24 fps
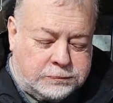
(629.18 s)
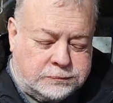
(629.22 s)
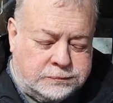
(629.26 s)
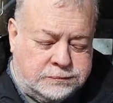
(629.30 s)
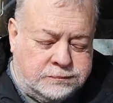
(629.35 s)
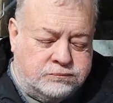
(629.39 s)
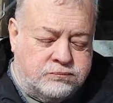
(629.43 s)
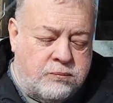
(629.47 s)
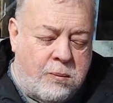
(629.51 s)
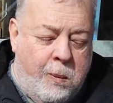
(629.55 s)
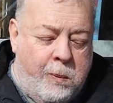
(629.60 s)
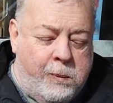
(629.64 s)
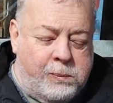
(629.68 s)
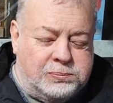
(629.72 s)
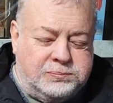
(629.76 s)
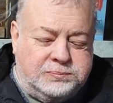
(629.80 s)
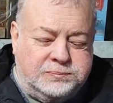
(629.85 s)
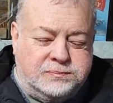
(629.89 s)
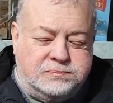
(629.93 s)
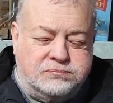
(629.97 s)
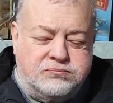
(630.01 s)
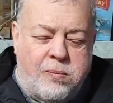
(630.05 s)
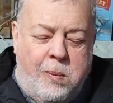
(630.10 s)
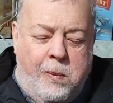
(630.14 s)
Mmm,
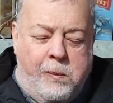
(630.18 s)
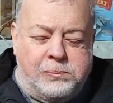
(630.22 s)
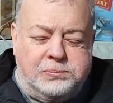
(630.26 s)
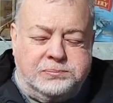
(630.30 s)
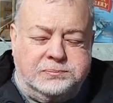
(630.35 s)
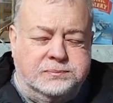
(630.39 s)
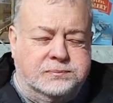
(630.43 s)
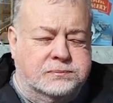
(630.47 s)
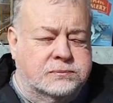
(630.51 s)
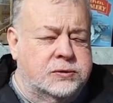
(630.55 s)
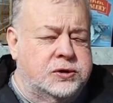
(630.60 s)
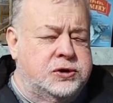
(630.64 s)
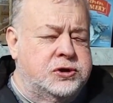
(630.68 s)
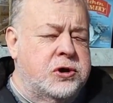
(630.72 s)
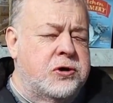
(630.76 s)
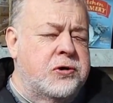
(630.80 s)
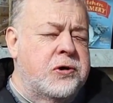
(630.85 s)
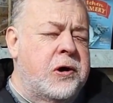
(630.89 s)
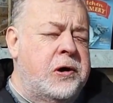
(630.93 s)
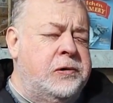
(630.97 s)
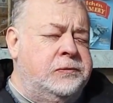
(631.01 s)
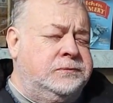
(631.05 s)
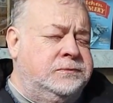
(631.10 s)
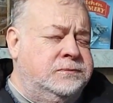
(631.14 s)
it's
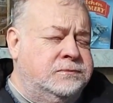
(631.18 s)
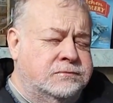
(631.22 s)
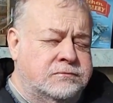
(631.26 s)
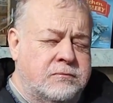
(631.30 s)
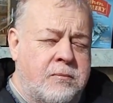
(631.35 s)
so good.